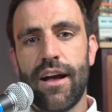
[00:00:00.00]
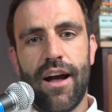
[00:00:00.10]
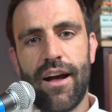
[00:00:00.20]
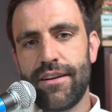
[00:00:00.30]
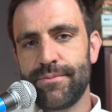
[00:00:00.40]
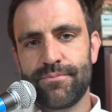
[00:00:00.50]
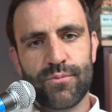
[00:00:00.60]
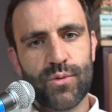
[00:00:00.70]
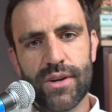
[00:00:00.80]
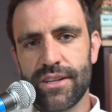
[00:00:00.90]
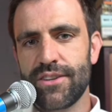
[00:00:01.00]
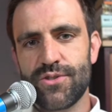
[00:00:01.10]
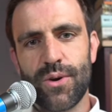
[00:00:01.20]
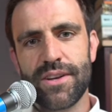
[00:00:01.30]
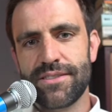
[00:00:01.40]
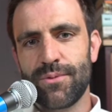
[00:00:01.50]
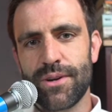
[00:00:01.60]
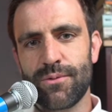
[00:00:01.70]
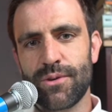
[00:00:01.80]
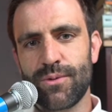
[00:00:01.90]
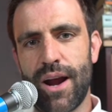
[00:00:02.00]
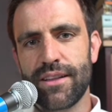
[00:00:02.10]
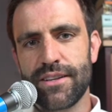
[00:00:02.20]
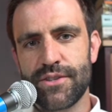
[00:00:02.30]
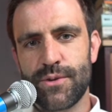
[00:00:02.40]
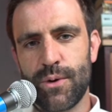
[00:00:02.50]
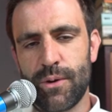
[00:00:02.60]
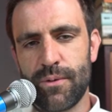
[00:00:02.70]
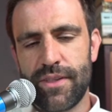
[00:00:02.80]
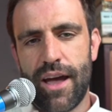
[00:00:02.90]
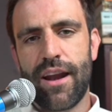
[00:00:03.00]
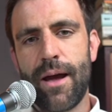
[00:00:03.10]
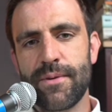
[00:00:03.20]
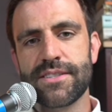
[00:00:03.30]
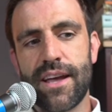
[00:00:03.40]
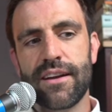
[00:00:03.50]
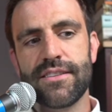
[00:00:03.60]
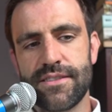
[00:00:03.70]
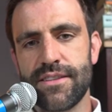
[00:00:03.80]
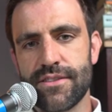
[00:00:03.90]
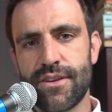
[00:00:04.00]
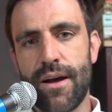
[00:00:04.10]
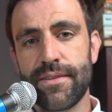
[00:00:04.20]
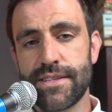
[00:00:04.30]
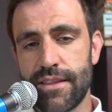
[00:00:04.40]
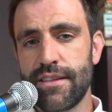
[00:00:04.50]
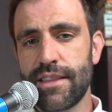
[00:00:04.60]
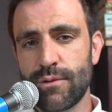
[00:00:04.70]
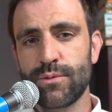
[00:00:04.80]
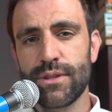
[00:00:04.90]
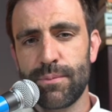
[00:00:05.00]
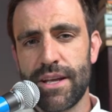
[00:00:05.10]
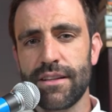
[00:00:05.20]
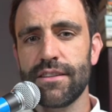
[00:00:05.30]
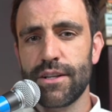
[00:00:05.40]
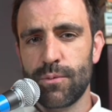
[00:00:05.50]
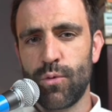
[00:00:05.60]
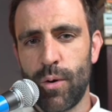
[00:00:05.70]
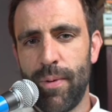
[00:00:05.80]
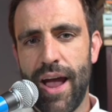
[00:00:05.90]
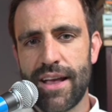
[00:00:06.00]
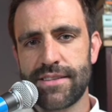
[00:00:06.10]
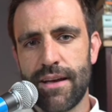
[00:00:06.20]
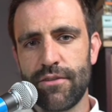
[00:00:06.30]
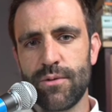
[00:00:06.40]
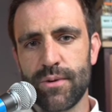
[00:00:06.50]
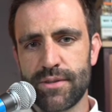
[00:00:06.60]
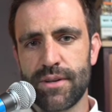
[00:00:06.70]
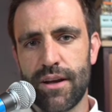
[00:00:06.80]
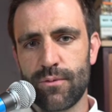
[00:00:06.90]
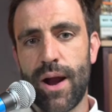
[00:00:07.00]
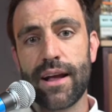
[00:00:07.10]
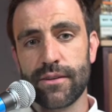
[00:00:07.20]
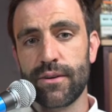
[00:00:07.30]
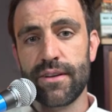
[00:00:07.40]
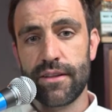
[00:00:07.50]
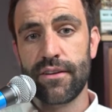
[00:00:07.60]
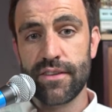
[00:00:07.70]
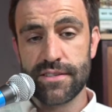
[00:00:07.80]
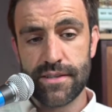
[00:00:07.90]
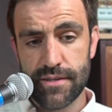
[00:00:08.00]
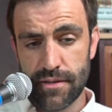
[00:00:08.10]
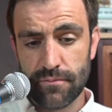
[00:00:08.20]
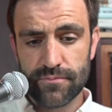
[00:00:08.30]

I really enjoy what Riley is doing with that. I'm excited to see this offense. I think they will be a little more pass heavy with Rattler in there this season.